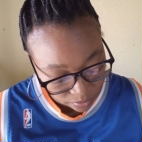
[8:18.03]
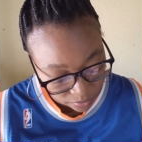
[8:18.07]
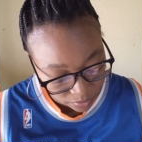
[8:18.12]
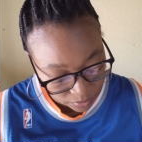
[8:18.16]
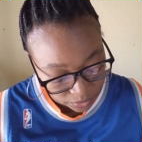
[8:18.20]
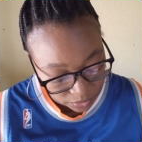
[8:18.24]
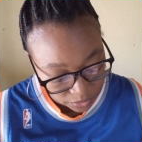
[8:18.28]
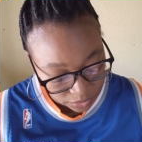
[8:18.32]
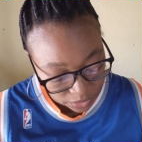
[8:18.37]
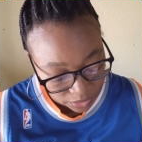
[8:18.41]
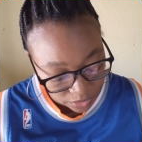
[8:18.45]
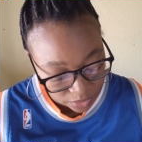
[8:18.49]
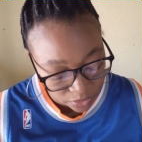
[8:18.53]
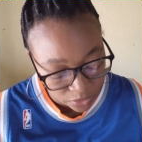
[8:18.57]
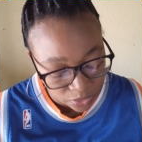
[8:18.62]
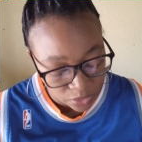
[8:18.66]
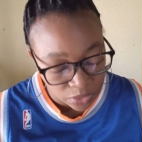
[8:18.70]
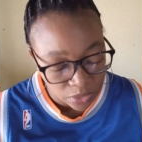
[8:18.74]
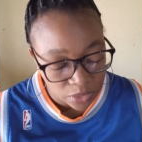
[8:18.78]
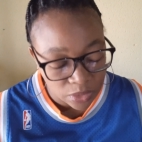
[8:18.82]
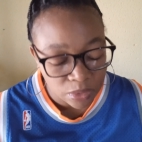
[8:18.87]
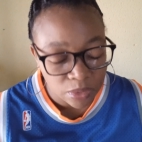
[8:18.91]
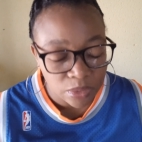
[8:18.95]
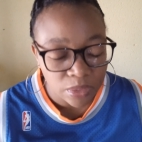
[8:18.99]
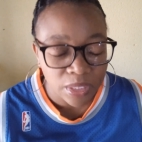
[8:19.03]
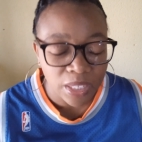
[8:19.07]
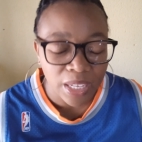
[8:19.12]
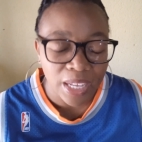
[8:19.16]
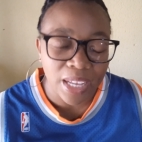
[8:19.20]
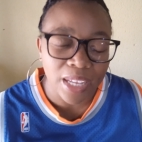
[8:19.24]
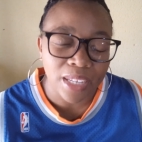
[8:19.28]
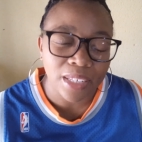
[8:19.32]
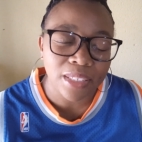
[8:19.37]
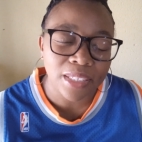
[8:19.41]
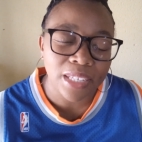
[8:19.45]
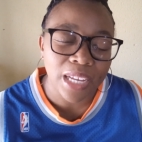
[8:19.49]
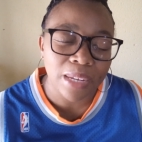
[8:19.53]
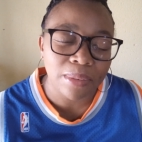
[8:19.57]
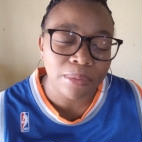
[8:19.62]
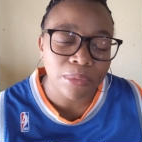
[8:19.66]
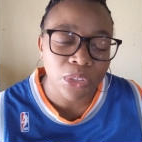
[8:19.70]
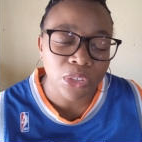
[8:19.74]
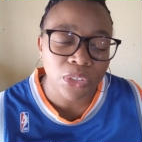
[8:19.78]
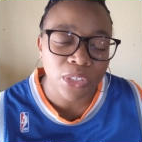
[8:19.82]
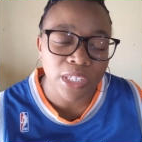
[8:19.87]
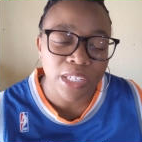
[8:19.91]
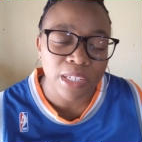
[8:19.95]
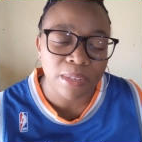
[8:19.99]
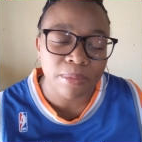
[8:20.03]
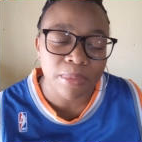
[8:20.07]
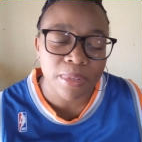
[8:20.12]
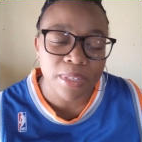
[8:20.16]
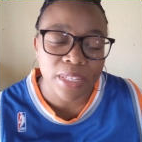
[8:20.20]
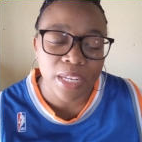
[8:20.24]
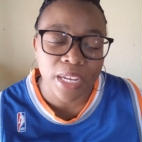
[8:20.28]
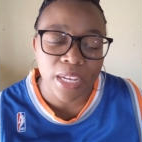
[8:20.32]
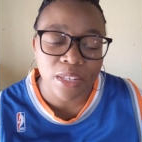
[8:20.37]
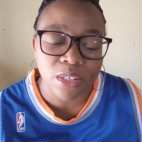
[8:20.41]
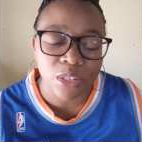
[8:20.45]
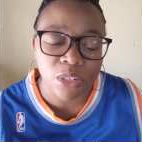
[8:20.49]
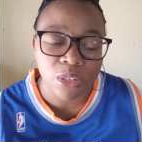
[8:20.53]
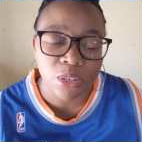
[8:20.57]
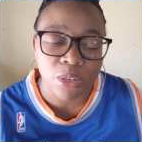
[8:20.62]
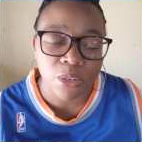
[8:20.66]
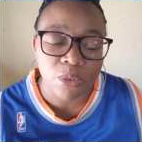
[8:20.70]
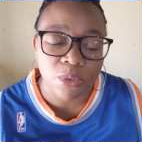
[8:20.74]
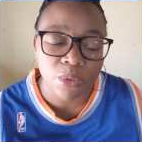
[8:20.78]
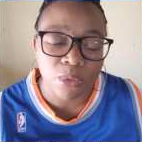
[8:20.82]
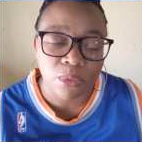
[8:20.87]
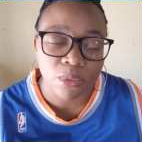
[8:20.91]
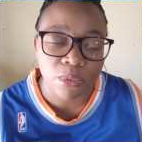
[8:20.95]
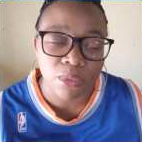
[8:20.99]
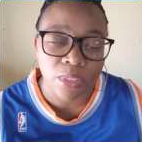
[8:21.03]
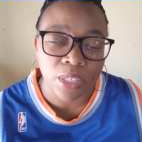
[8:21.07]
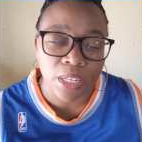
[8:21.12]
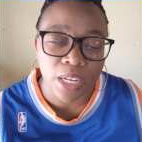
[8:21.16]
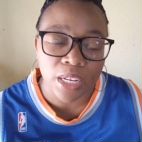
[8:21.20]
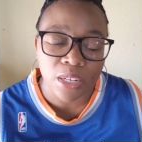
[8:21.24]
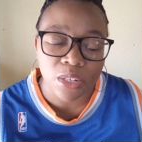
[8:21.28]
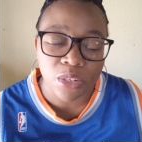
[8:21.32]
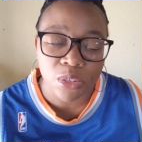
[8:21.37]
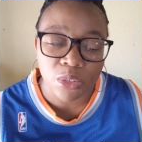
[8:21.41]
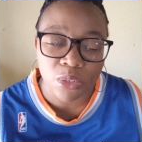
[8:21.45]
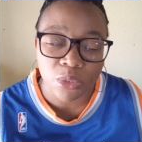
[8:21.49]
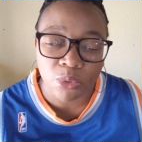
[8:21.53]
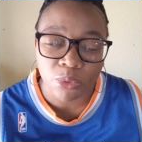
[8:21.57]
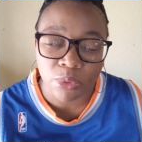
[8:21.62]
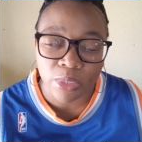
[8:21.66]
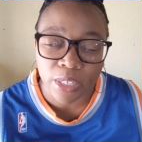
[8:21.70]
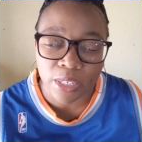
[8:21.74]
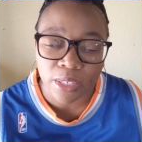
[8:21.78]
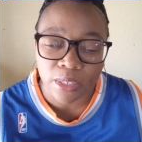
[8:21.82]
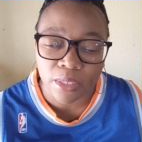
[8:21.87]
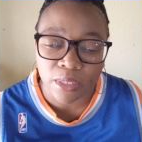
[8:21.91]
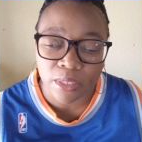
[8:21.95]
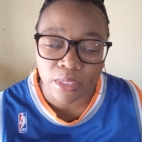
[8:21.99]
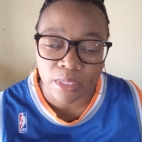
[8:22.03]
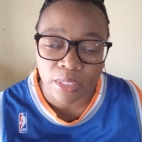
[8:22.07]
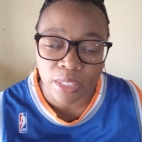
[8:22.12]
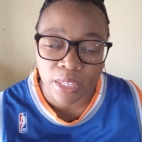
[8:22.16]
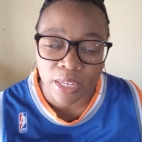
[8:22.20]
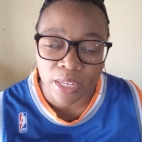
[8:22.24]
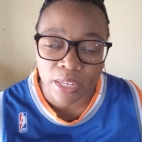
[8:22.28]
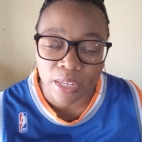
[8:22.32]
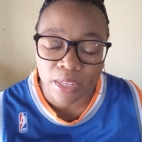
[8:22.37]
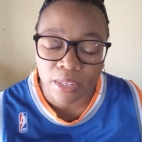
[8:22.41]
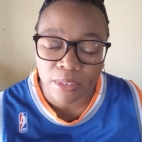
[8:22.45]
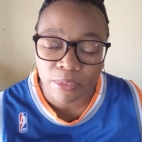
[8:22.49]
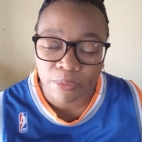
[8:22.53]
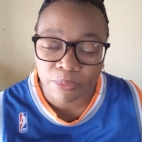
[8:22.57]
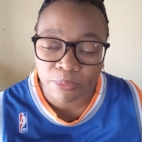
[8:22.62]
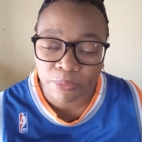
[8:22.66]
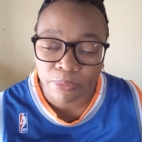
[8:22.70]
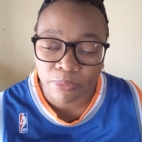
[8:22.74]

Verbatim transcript: Yeah, you know, the end time dreams are so, they are so real. They,